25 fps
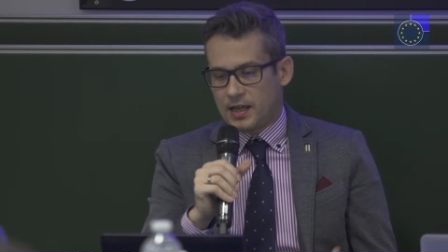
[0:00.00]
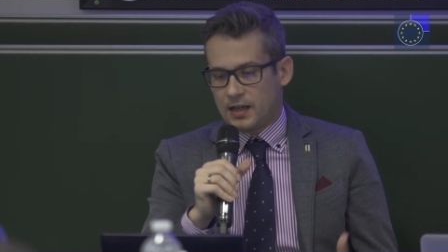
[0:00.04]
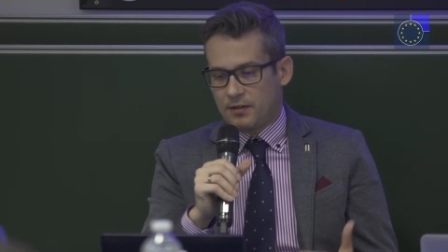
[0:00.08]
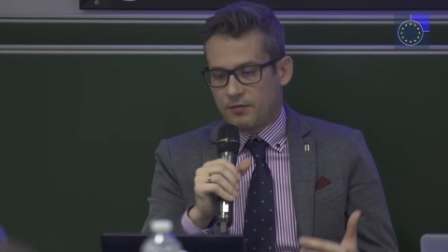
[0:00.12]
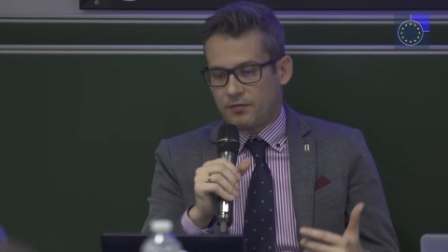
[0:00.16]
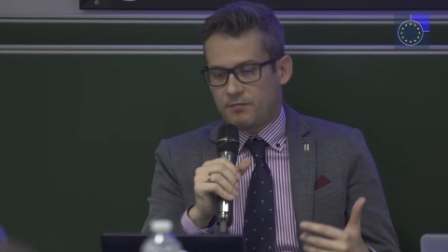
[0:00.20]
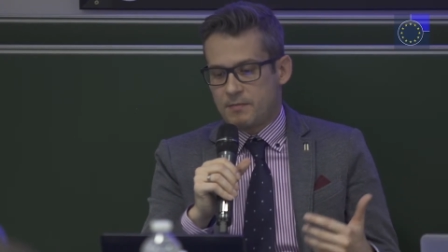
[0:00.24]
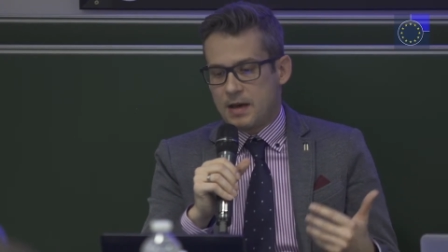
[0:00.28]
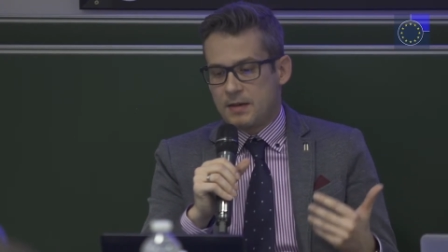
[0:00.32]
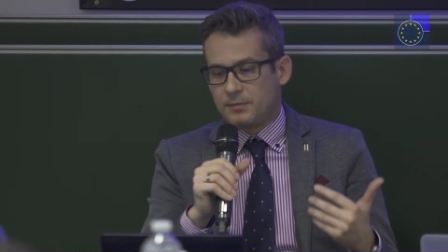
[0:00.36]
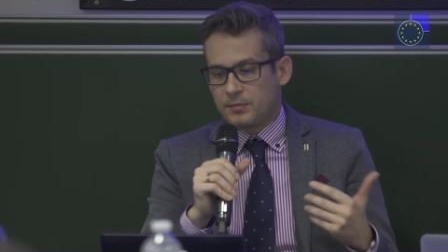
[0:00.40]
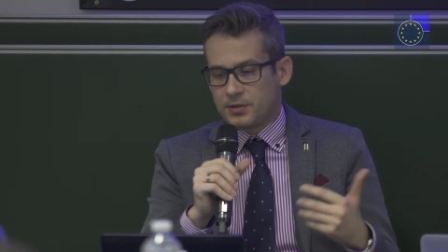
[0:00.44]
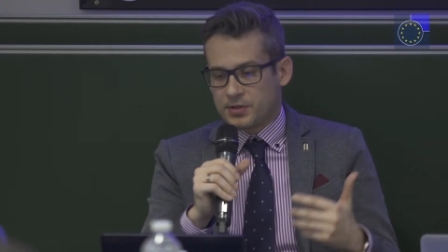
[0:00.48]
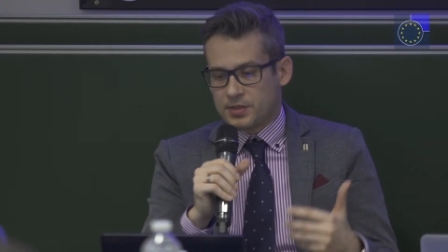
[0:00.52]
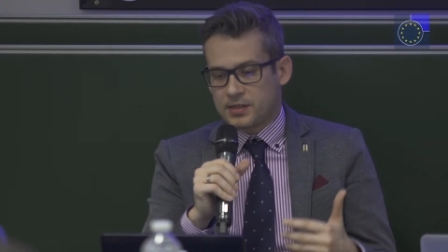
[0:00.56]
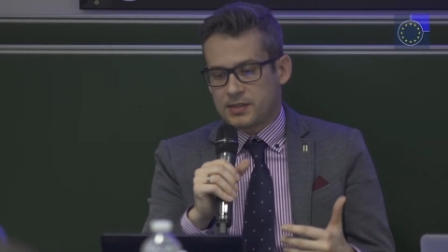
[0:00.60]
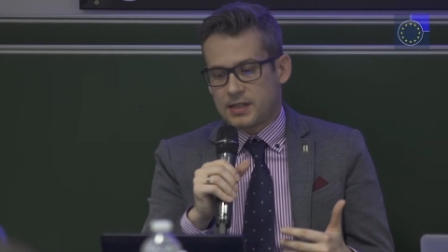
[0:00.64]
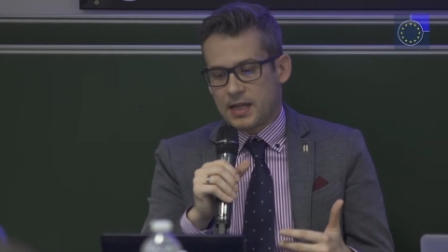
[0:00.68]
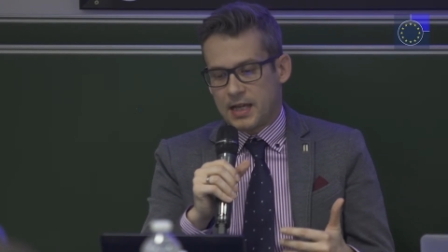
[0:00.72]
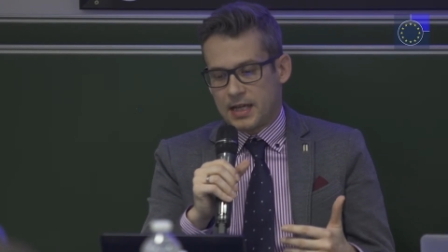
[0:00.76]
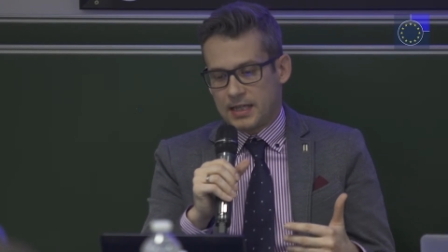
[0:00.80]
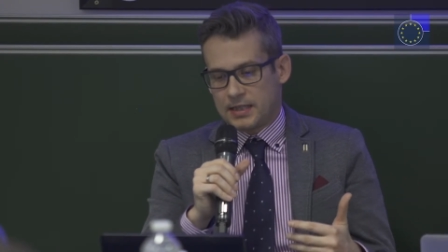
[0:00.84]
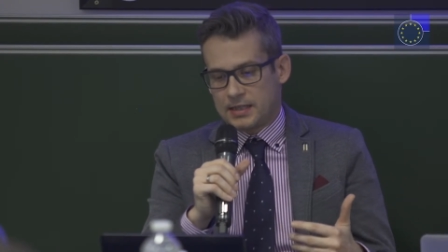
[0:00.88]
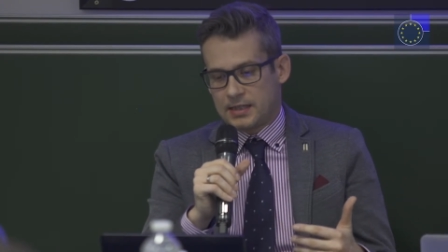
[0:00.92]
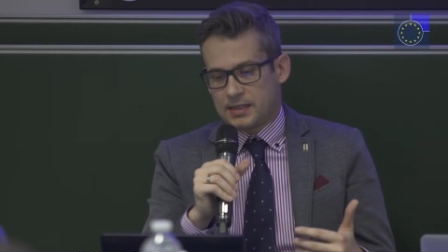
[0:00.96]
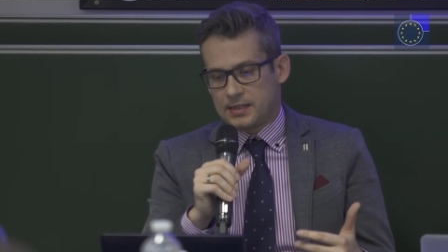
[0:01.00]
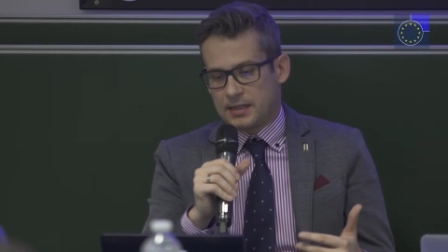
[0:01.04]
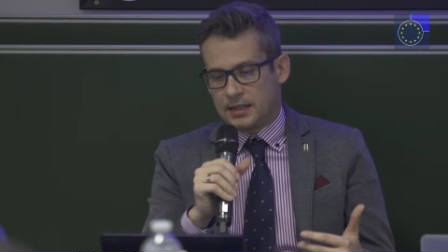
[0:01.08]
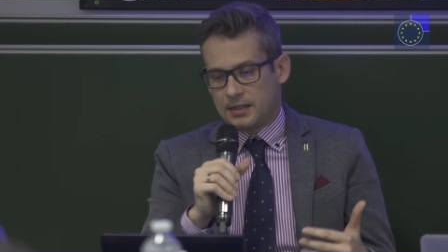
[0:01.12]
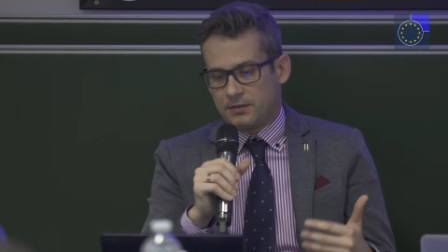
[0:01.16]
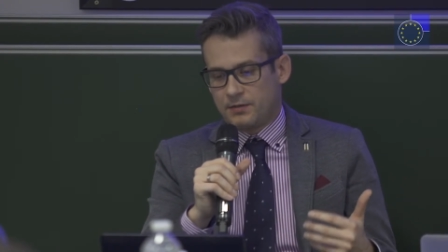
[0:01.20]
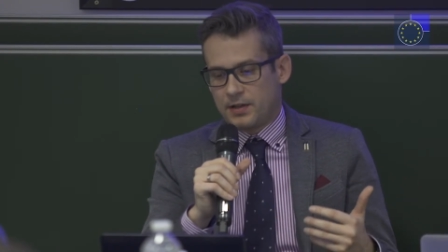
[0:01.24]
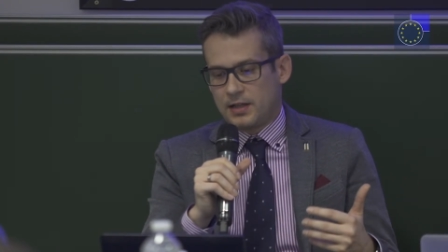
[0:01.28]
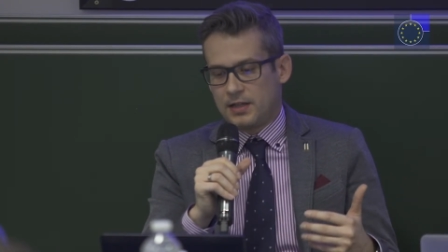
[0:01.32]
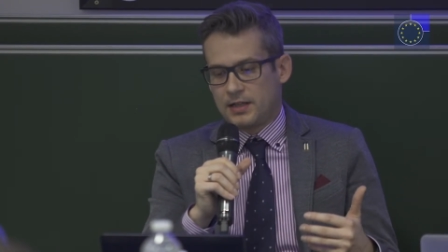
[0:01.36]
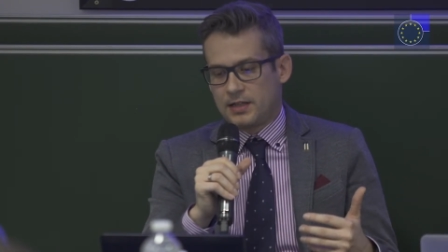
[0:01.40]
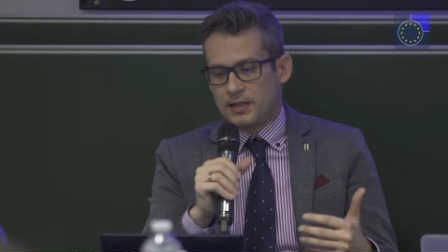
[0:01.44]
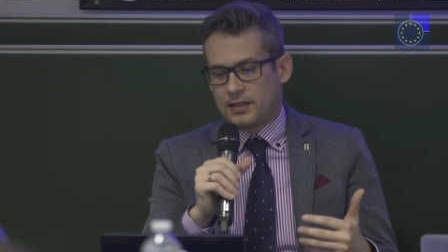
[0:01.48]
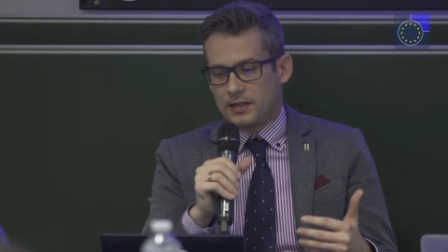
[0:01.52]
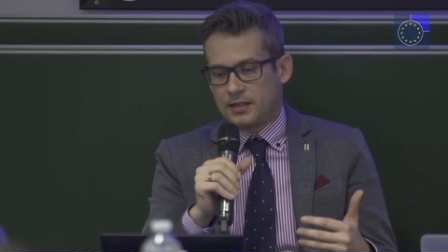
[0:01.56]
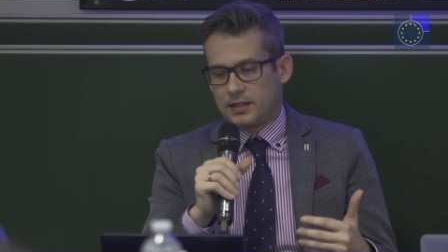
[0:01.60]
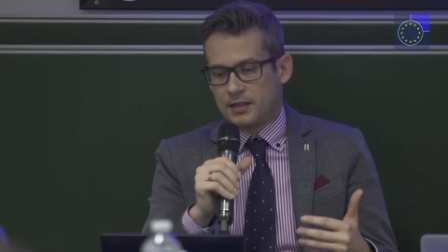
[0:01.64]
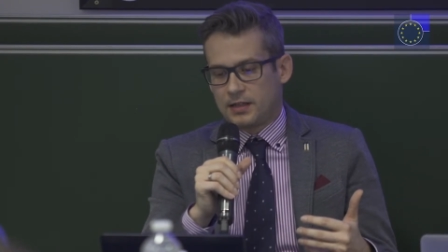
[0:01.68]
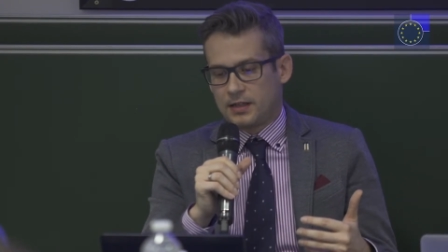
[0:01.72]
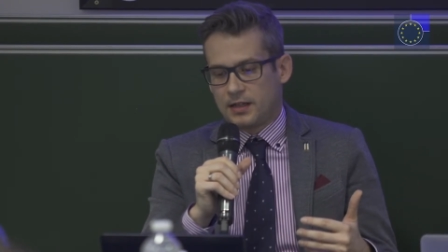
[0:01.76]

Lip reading: if member states are willing